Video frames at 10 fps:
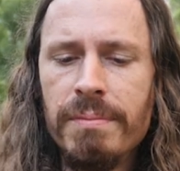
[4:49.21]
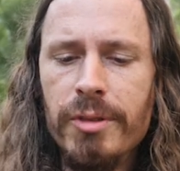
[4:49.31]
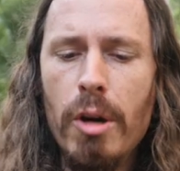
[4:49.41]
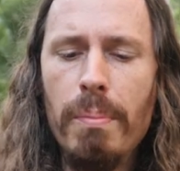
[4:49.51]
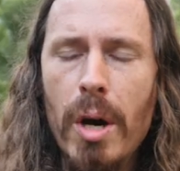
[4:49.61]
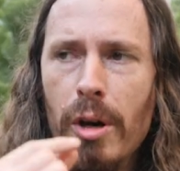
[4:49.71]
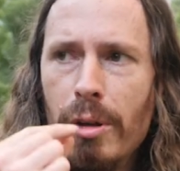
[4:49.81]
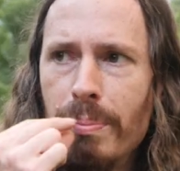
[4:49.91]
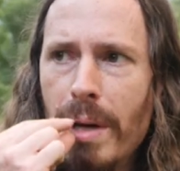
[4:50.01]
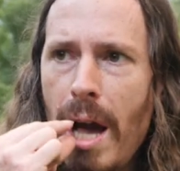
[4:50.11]
No
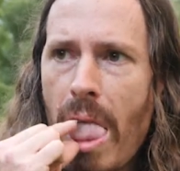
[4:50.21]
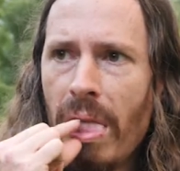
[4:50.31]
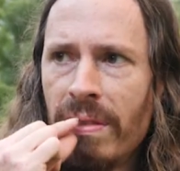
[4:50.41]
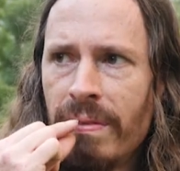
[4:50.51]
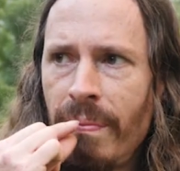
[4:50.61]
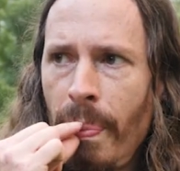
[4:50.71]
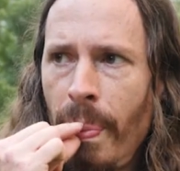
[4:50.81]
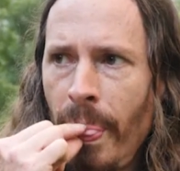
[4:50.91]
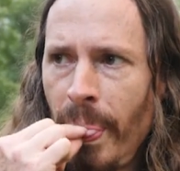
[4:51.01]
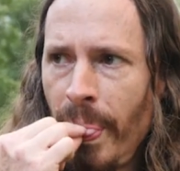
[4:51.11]
bone, but
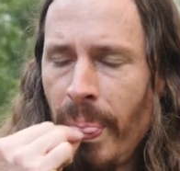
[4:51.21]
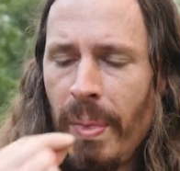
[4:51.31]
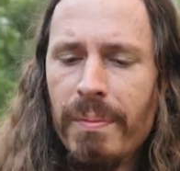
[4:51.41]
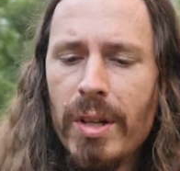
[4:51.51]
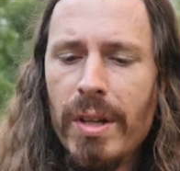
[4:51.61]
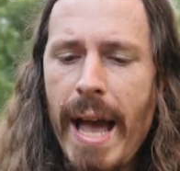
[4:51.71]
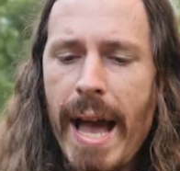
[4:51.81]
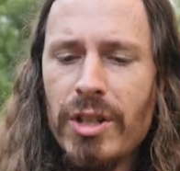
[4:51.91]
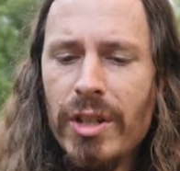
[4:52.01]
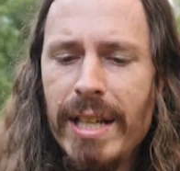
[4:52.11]
could
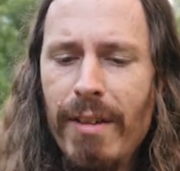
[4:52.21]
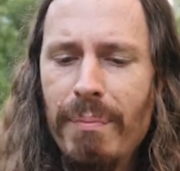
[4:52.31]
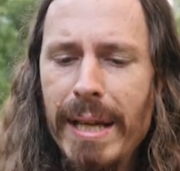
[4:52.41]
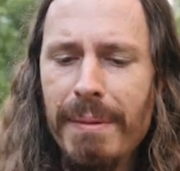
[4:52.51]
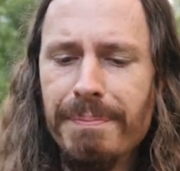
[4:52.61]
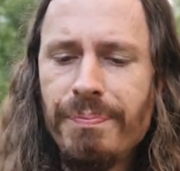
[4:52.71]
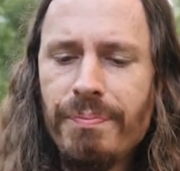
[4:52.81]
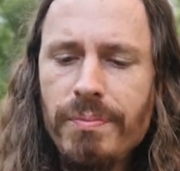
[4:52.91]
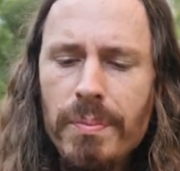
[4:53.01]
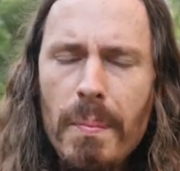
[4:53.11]
actually have been
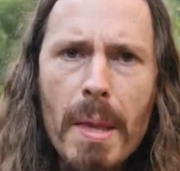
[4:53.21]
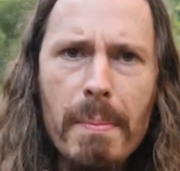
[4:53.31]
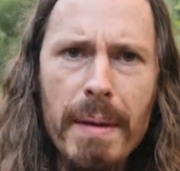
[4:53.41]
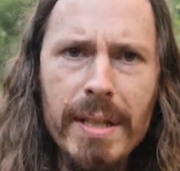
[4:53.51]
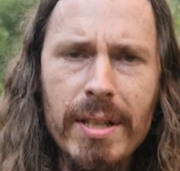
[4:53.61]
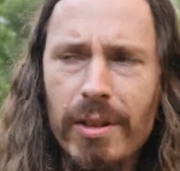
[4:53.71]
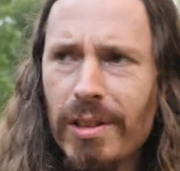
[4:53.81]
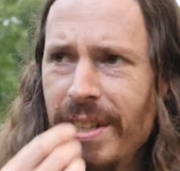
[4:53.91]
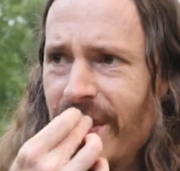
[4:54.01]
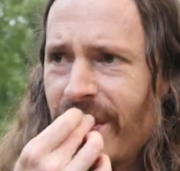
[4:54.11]
maybe
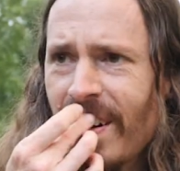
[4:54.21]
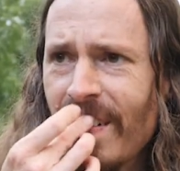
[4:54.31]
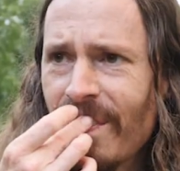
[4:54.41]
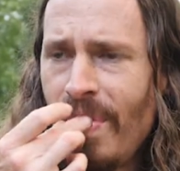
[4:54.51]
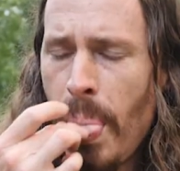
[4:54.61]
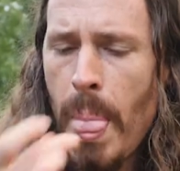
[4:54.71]
cartilage from,